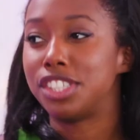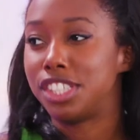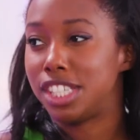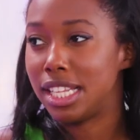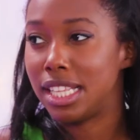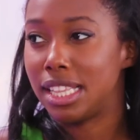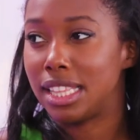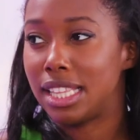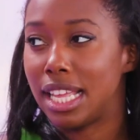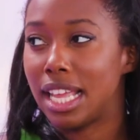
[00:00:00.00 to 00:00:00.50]

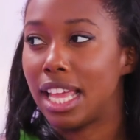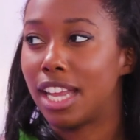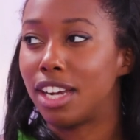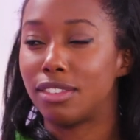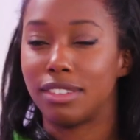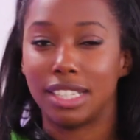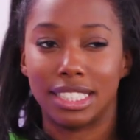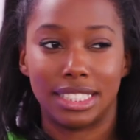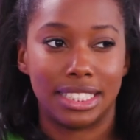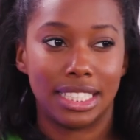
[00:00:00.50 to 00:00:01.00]
jean thing at
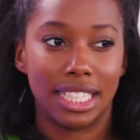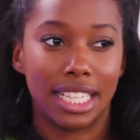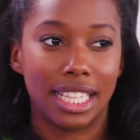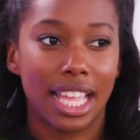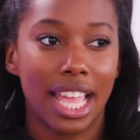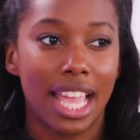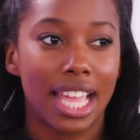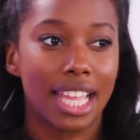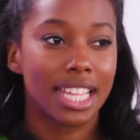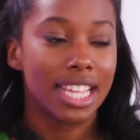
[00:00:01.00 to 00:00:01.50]
Aritzia
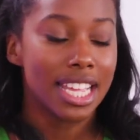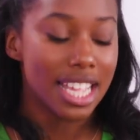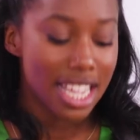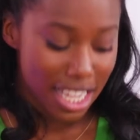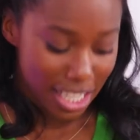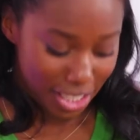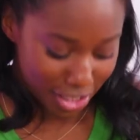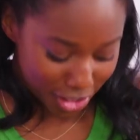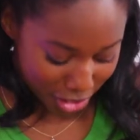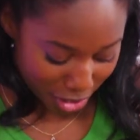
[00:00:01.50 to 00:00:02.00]
yet.
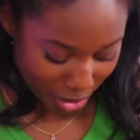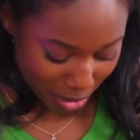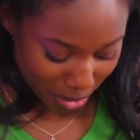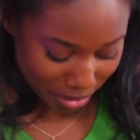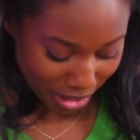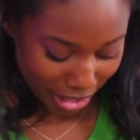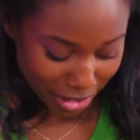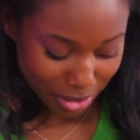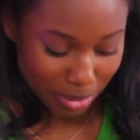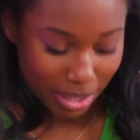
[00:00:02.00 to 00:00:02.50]
So
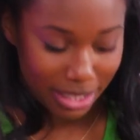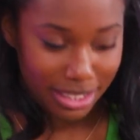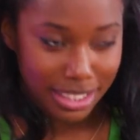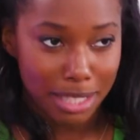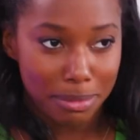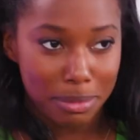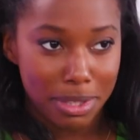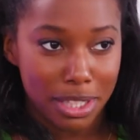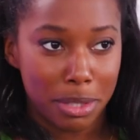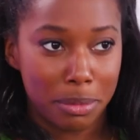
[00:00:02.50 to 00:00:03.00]
that's why it's
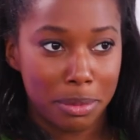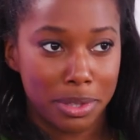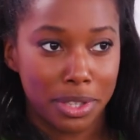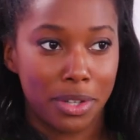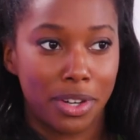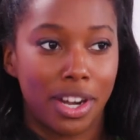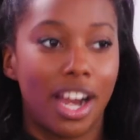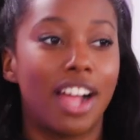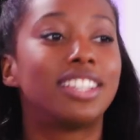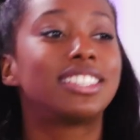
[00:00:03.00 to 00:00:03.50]
gonna be a little bit
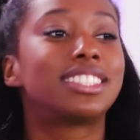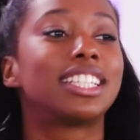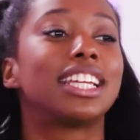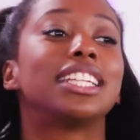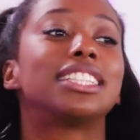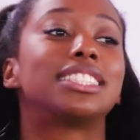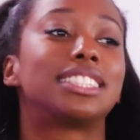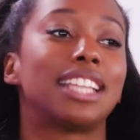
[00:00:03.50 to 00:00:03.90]
lower. I'll say a